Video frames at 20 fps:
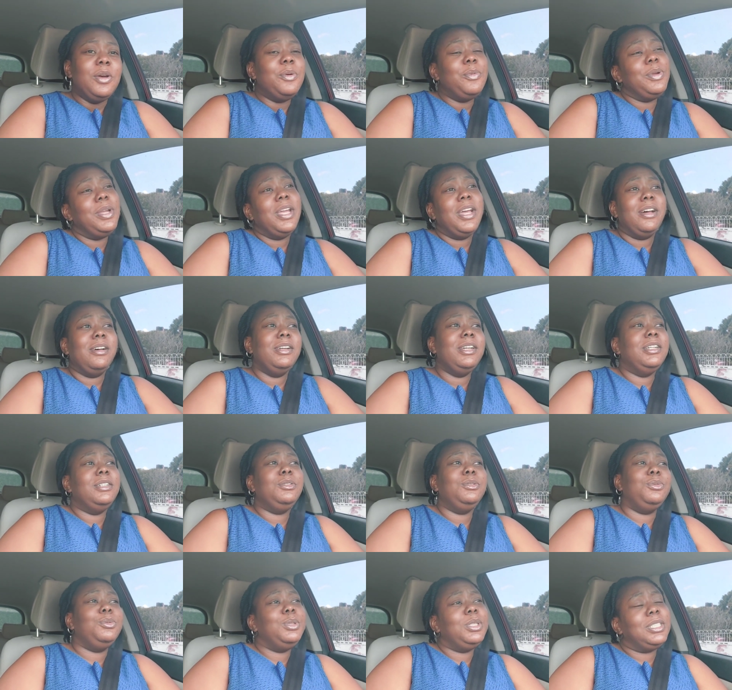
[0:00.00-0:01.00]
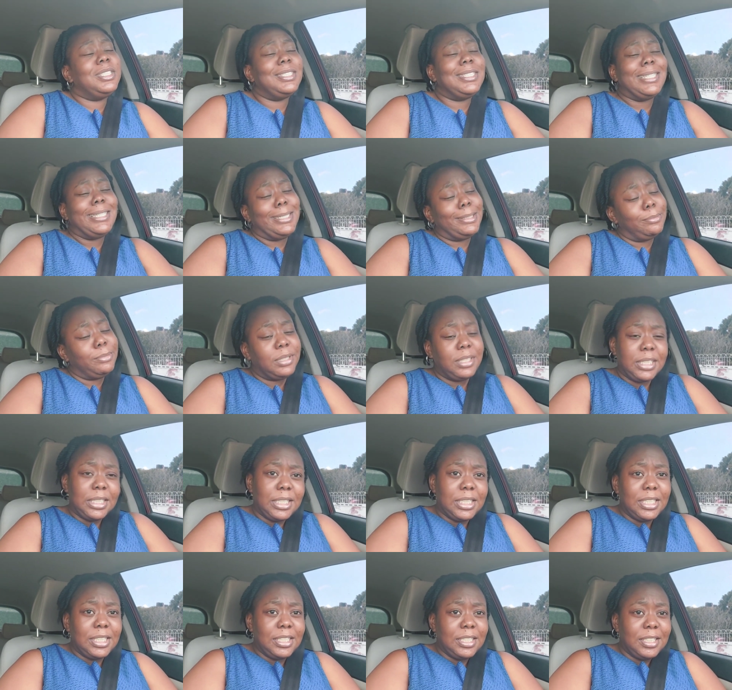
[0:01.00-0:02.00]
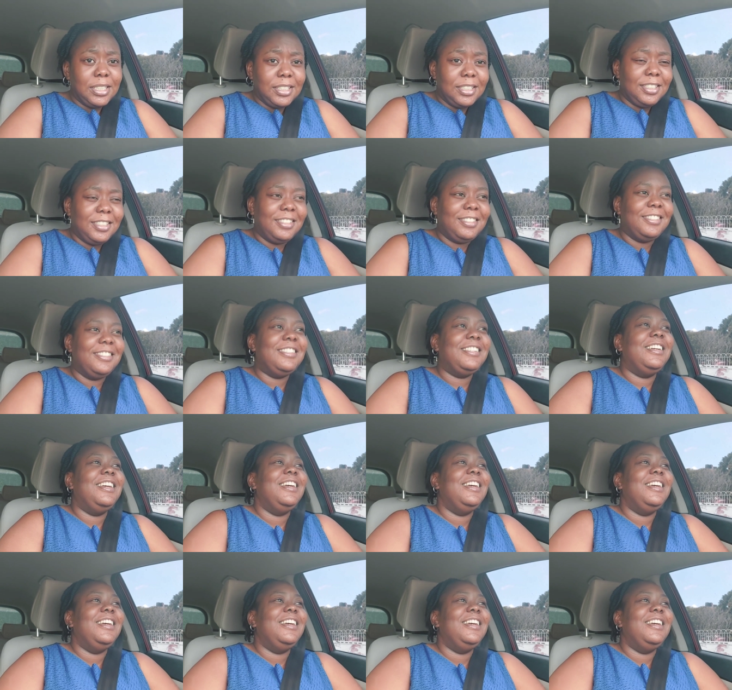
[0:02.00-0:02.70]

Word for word: we out here doing the damn thing